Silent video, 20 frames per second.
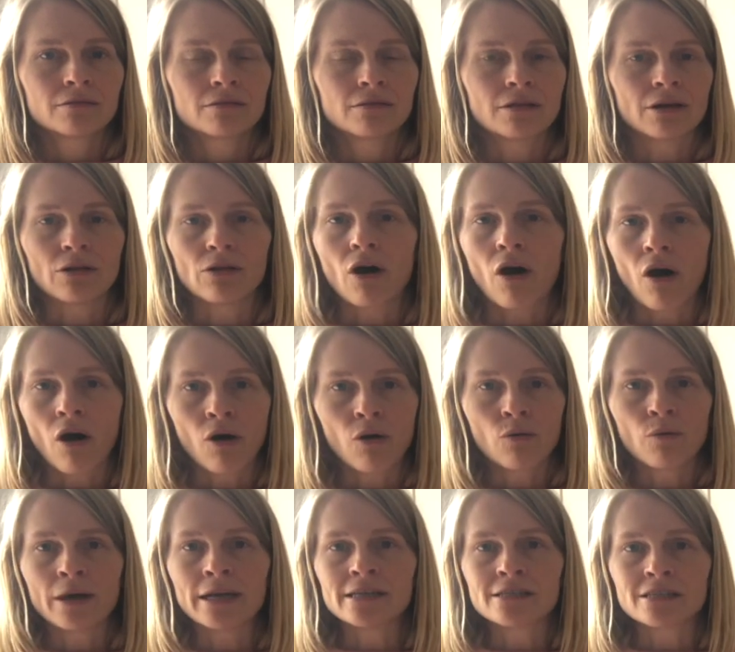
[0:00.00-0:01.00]
They'll
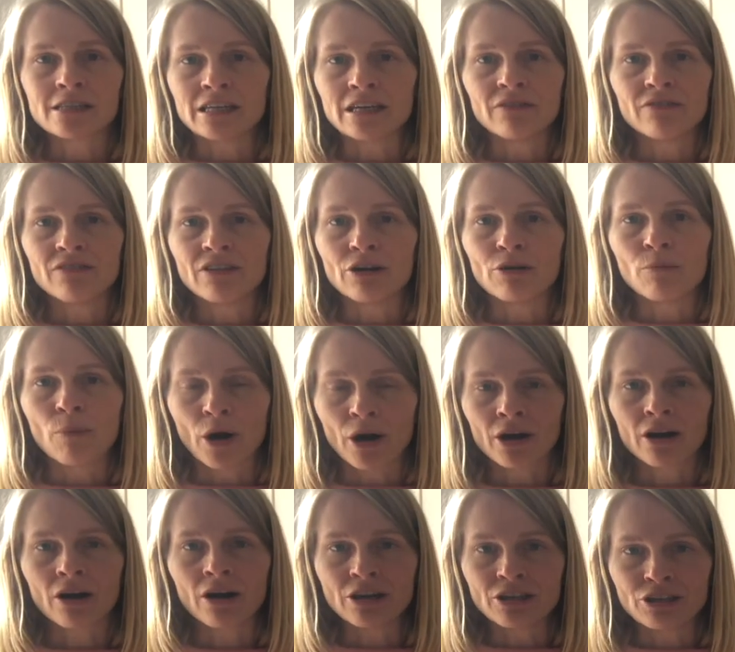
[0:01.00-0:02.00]
always leave their
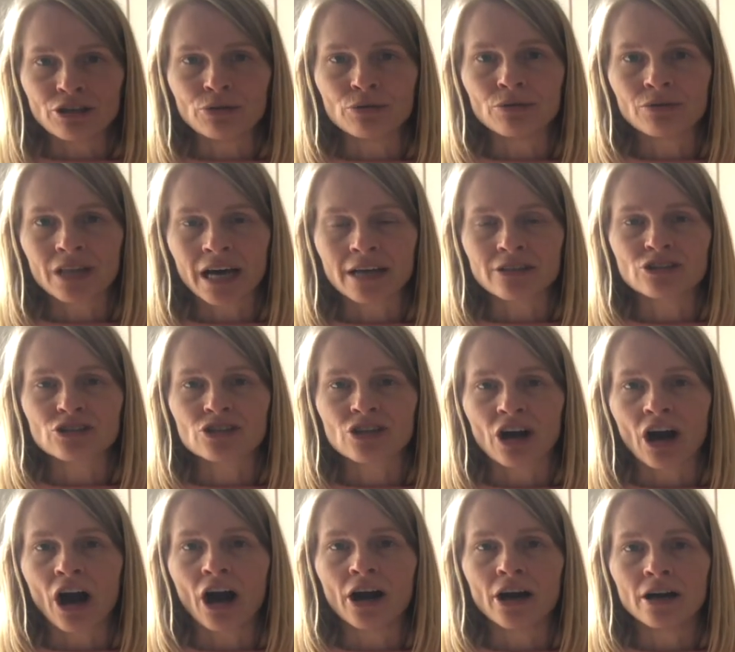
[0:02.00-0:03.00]
mark on you, that
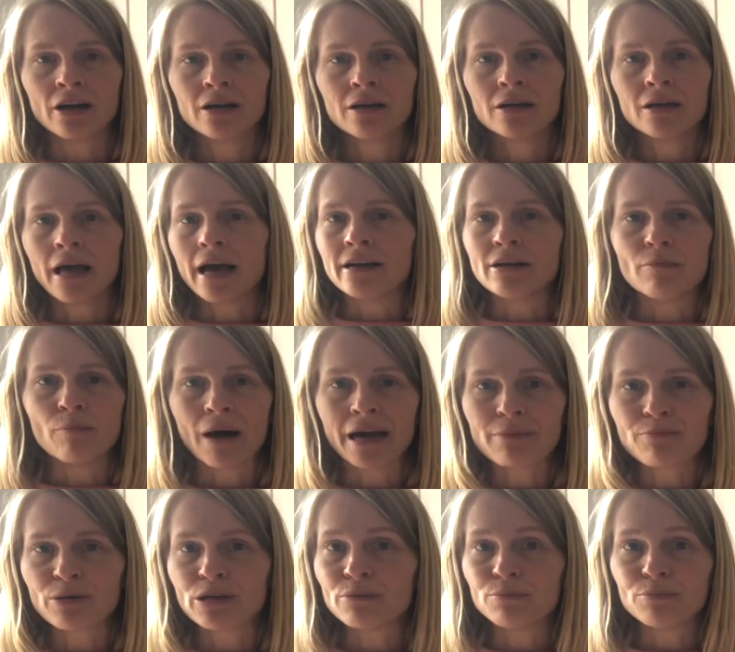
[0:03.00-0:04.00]
scar. And it
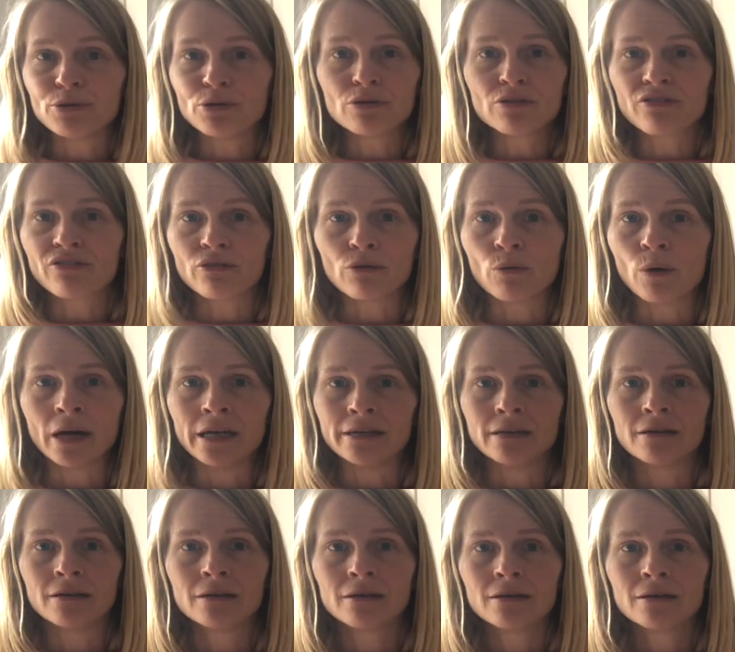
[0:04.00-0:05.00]
might be a beautiful one,
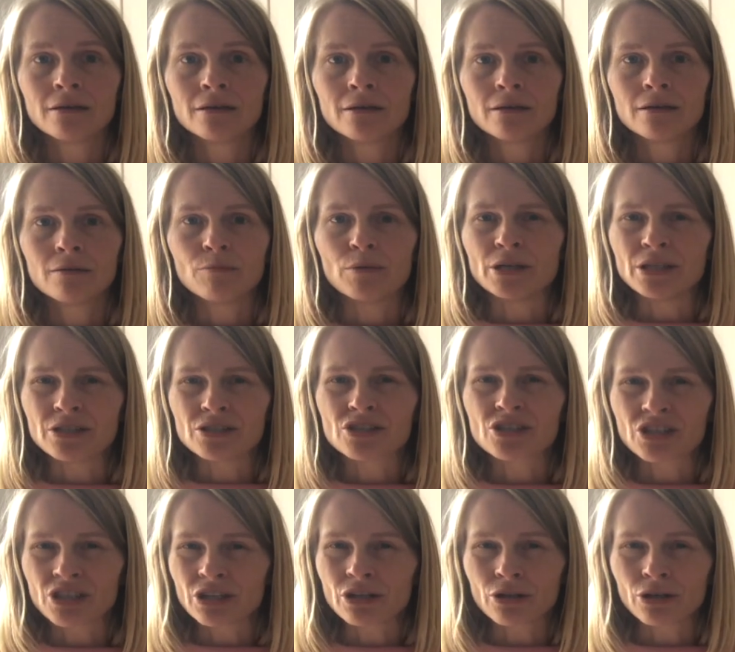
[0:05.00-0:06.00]
but it
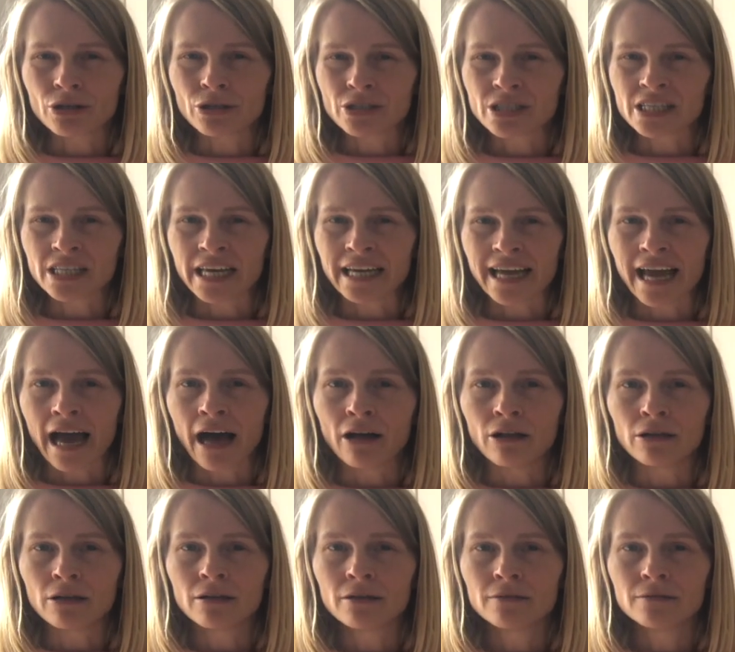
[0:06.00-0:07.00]
still hurts like hell.